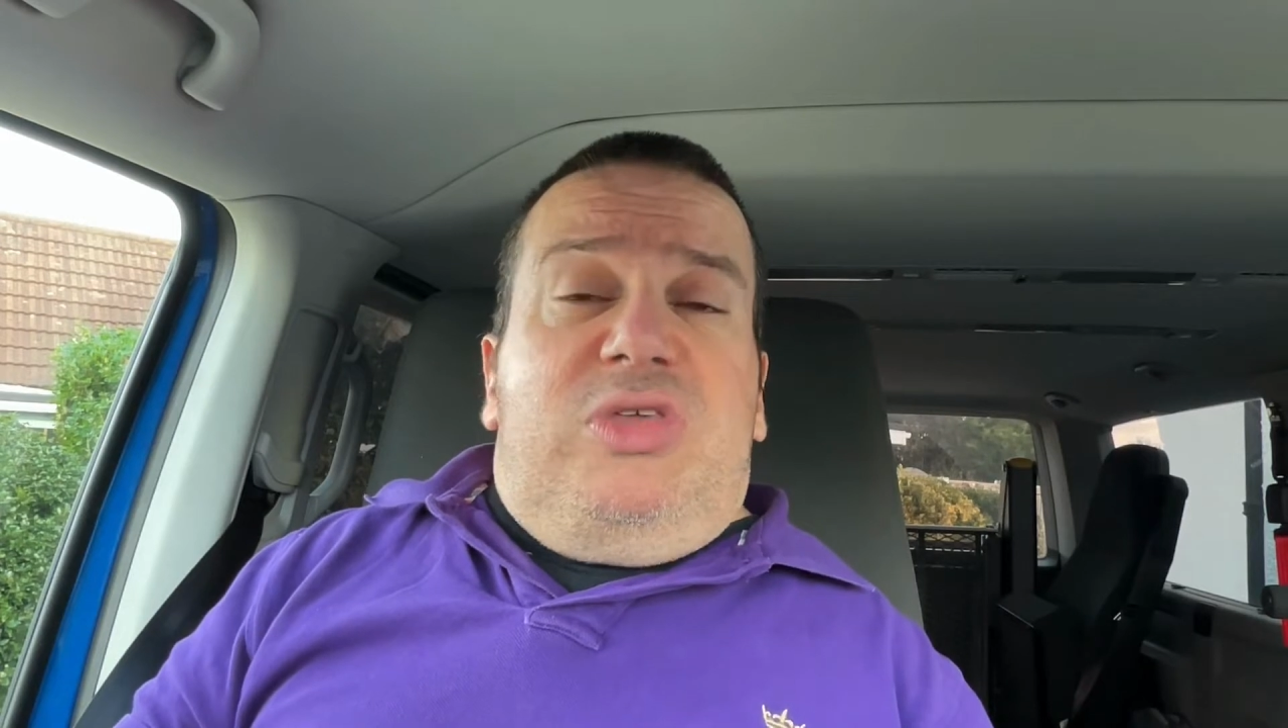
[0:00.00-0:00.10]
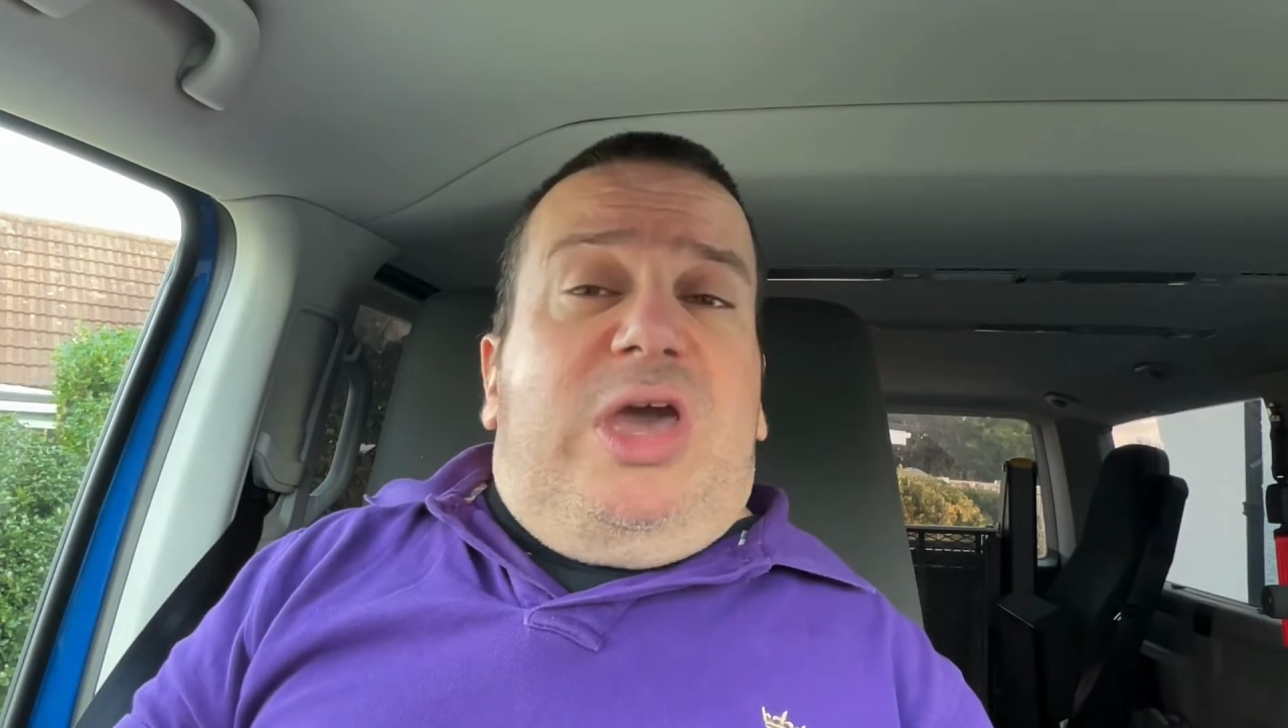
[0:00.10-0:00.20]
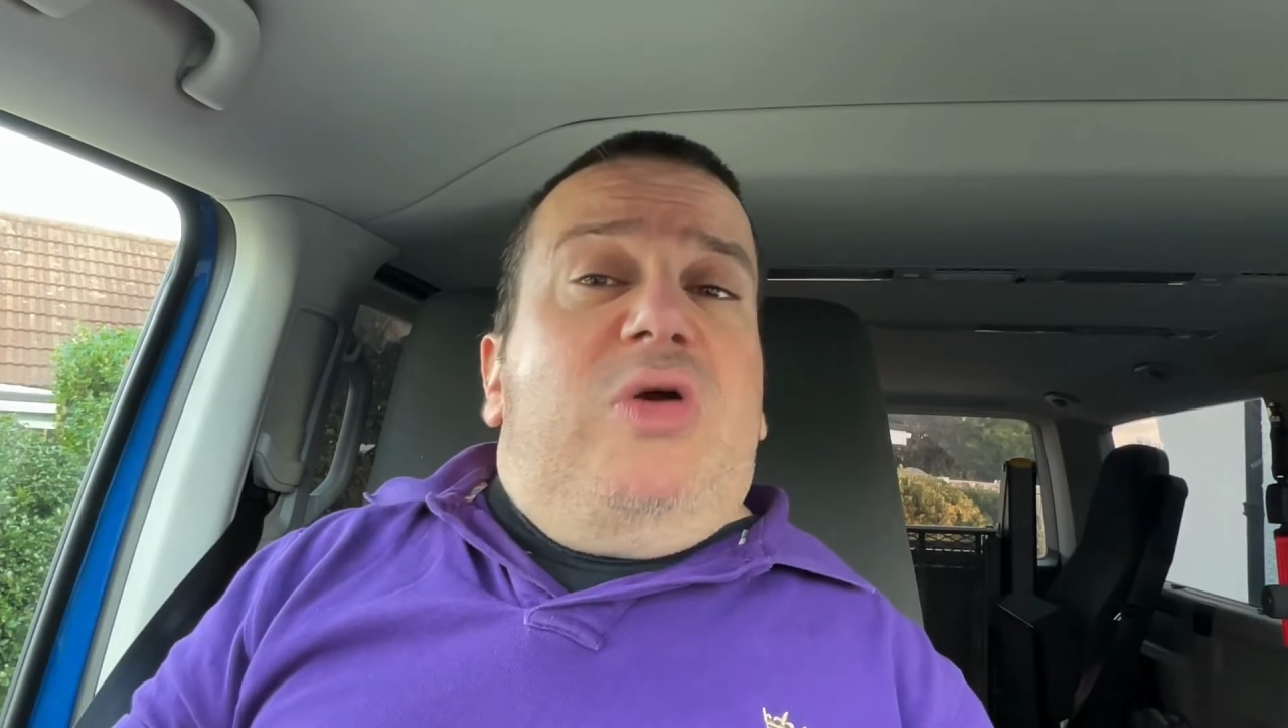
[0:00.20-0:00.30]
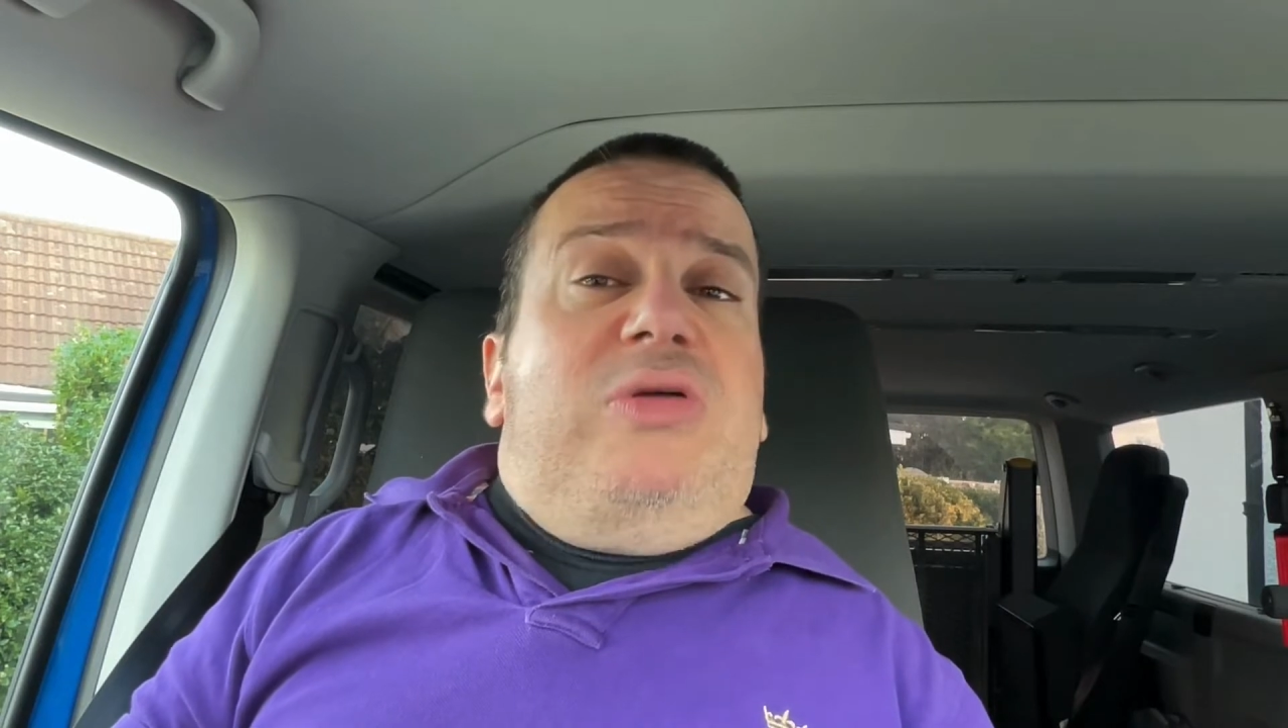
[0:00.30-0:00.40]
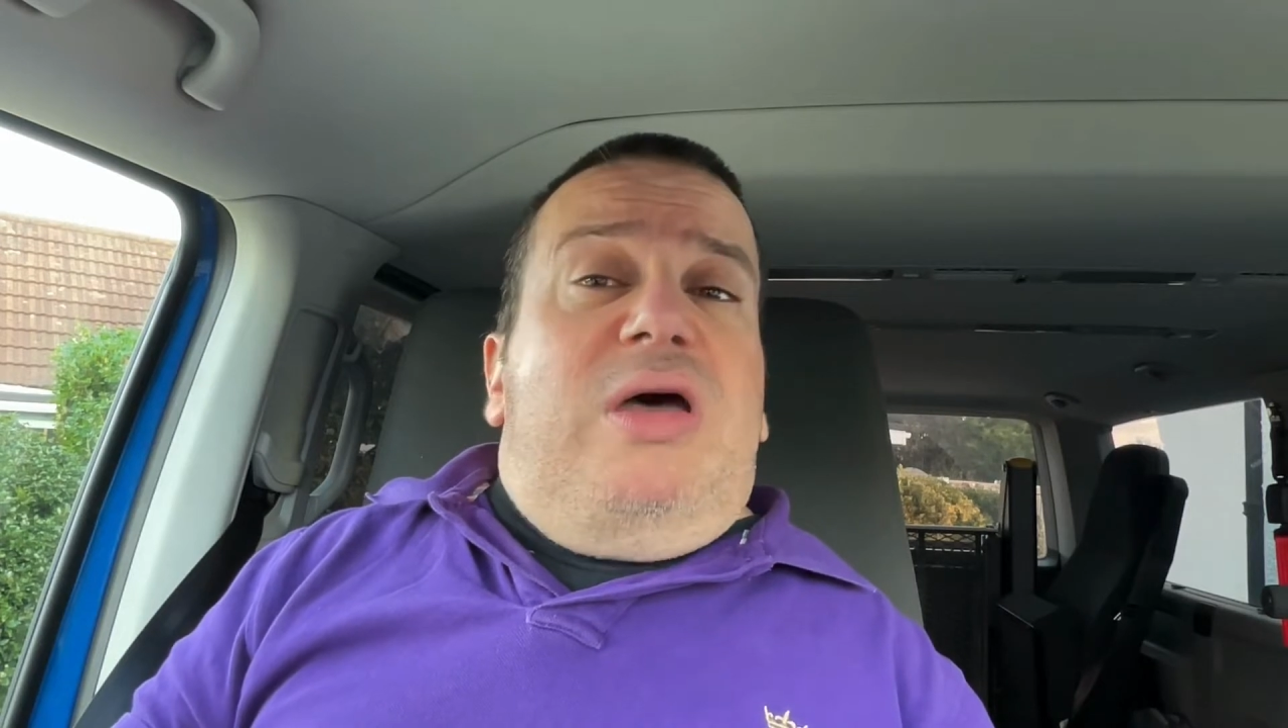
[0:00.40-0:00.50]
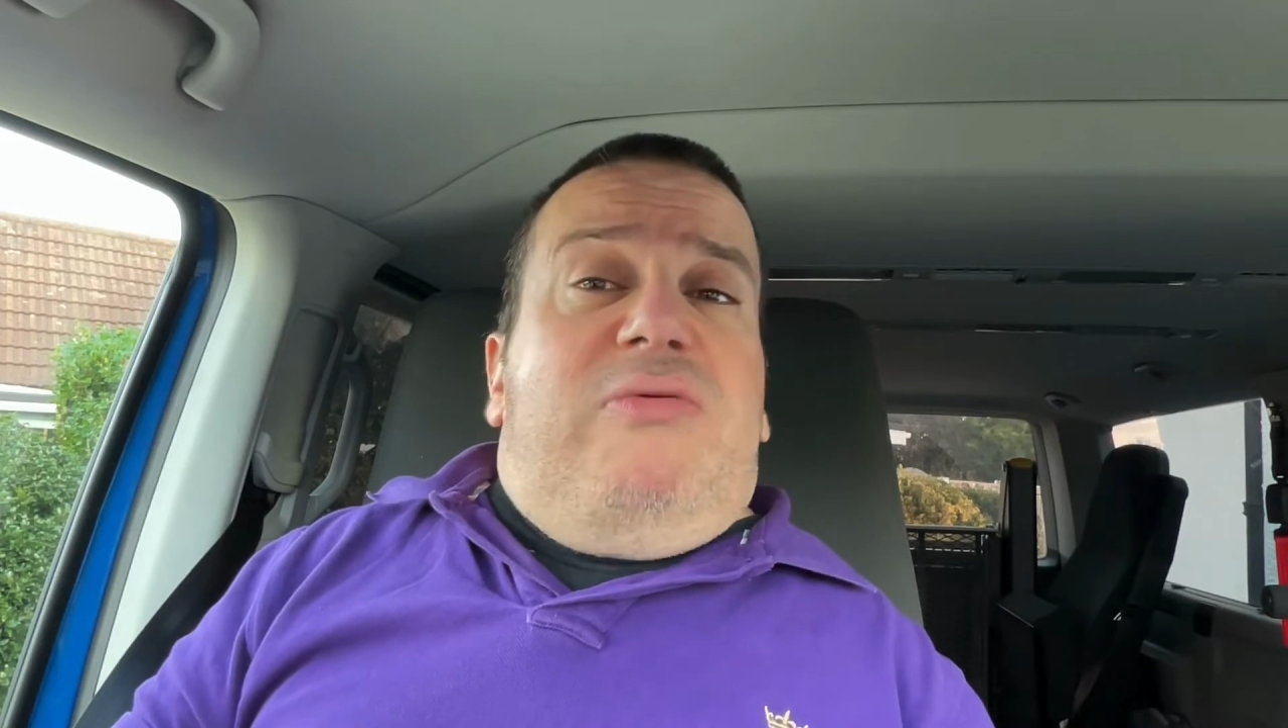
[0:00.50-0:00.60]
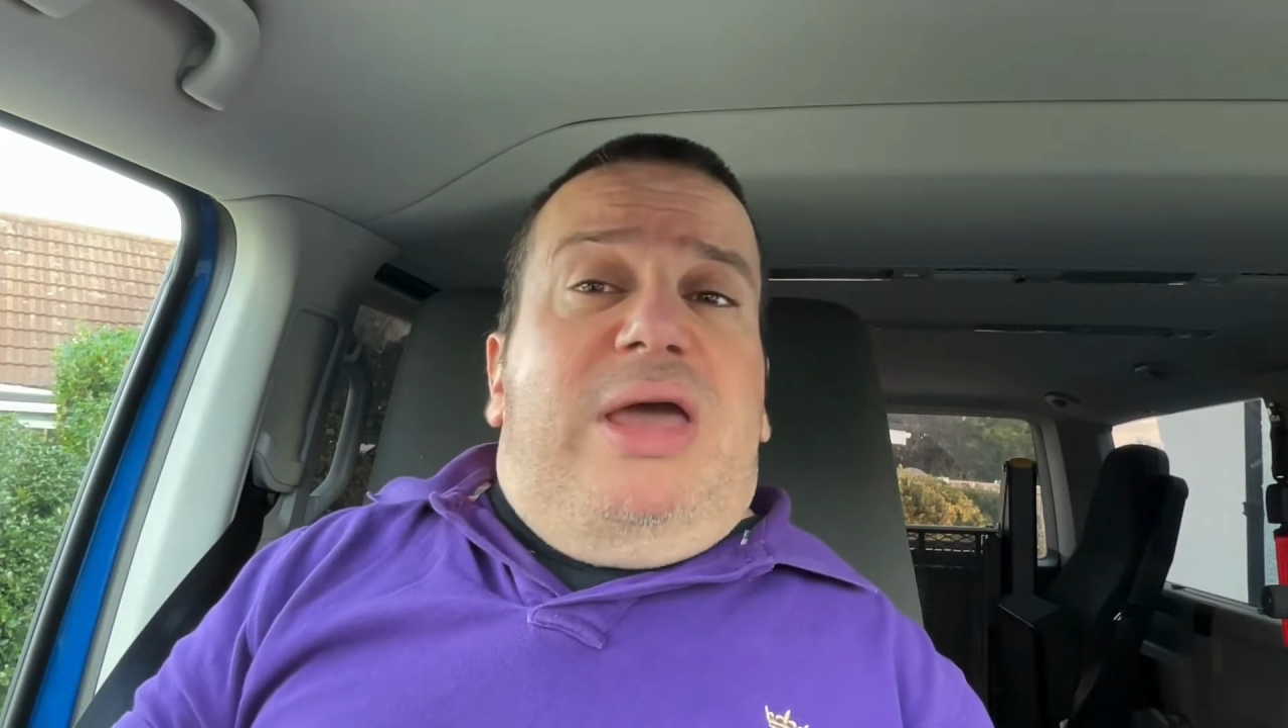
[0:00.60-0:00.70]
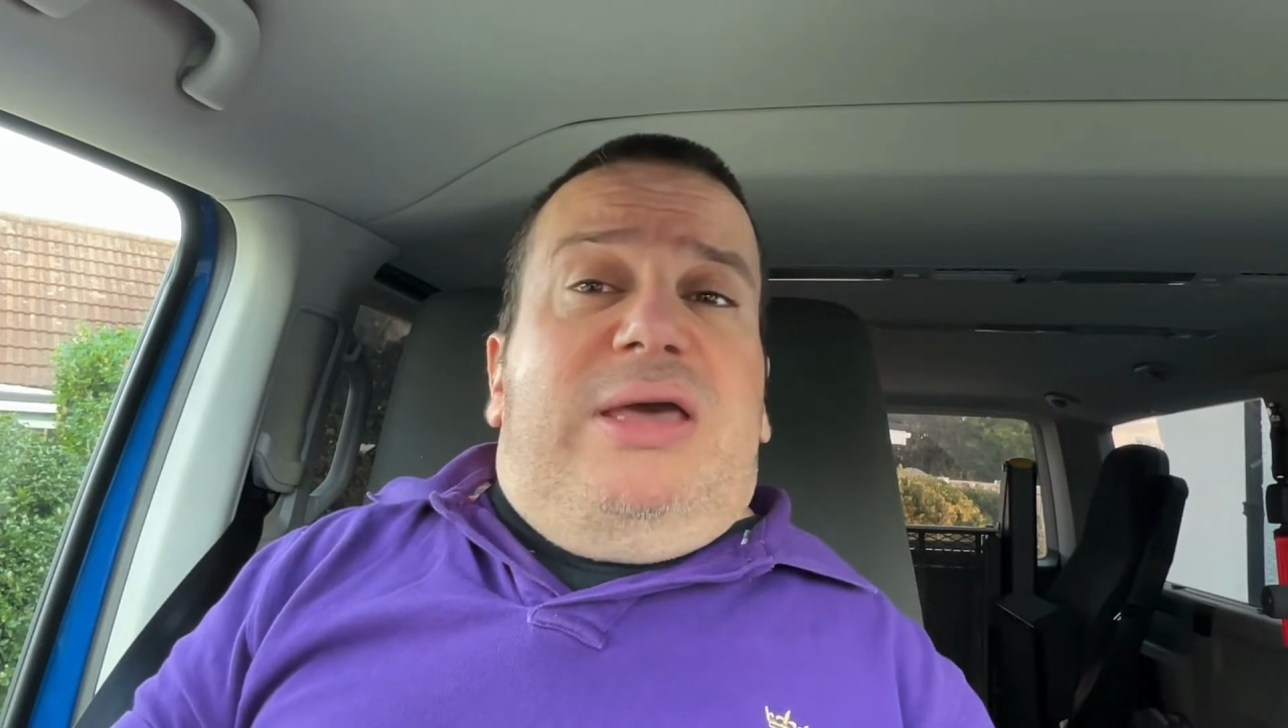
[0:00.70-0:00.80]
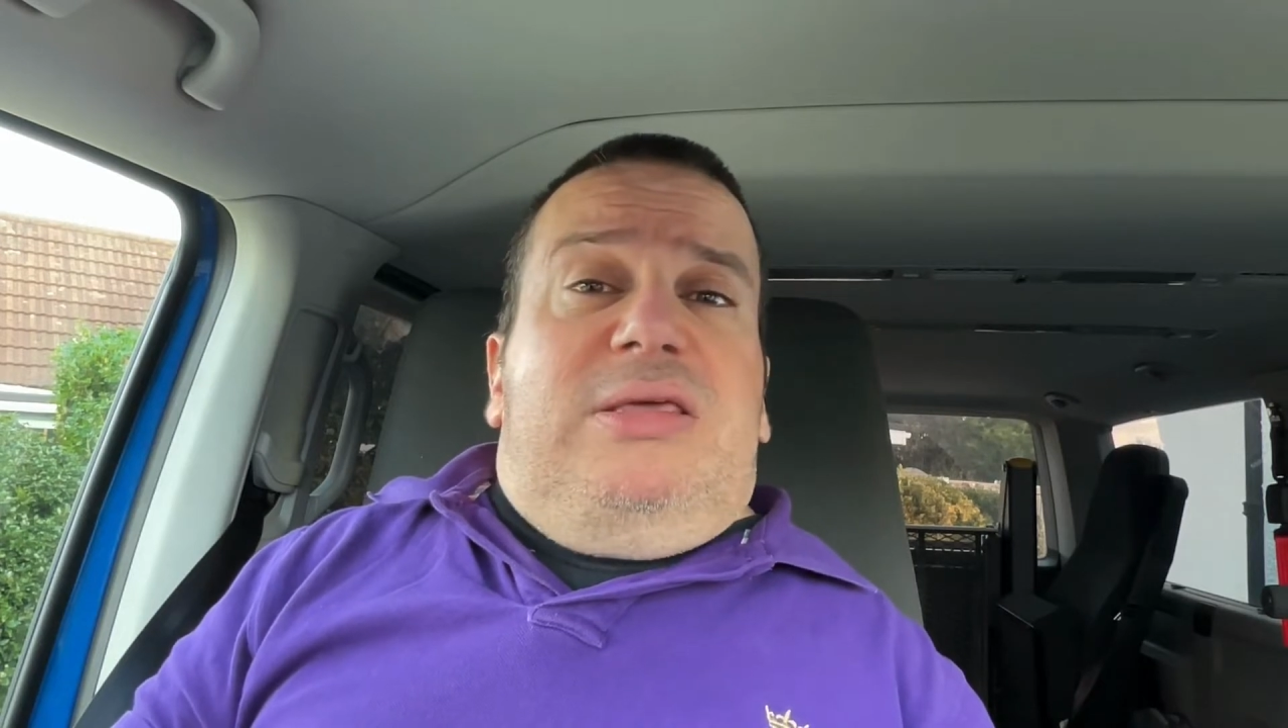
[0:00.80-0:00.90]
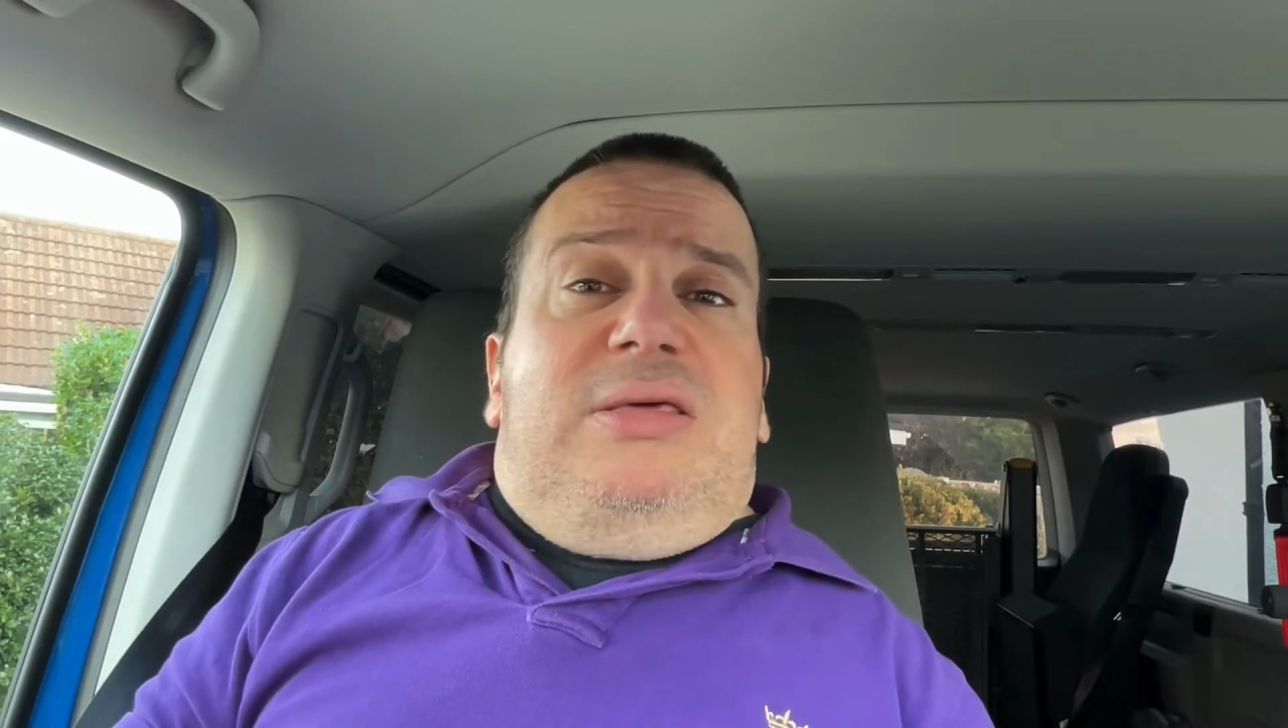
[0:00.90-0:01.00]
to go
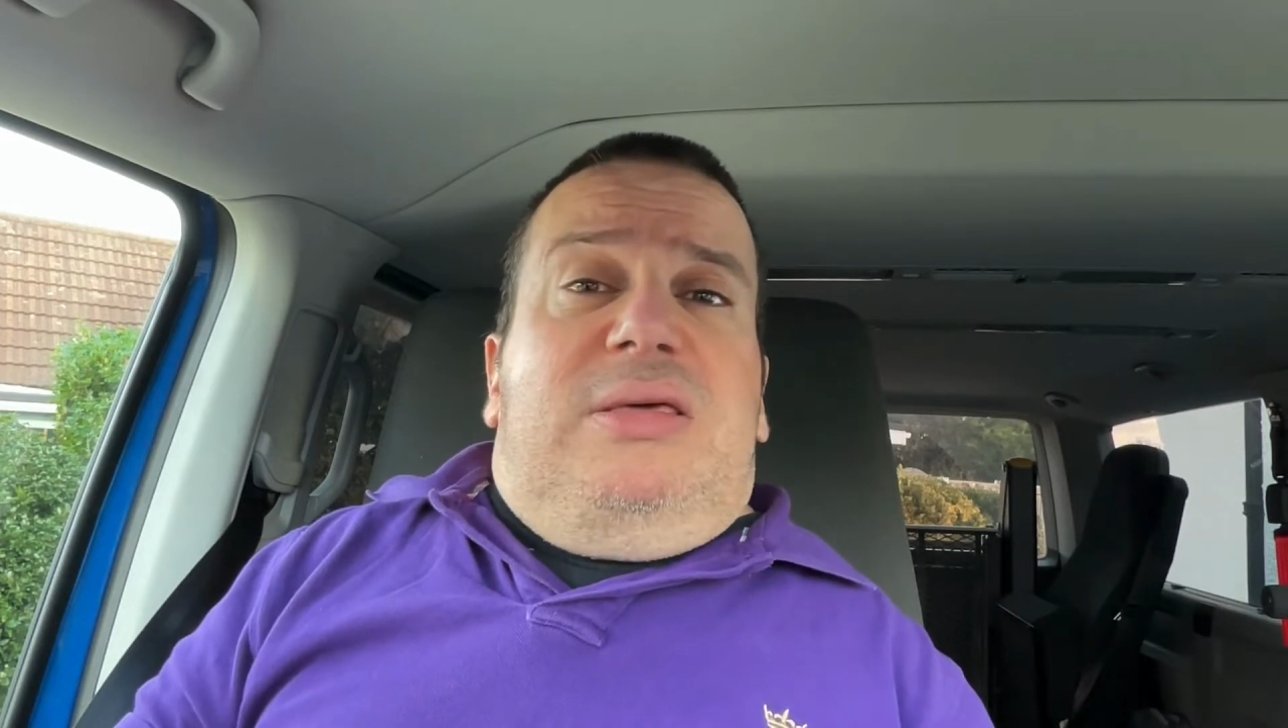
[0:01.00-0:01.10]
direct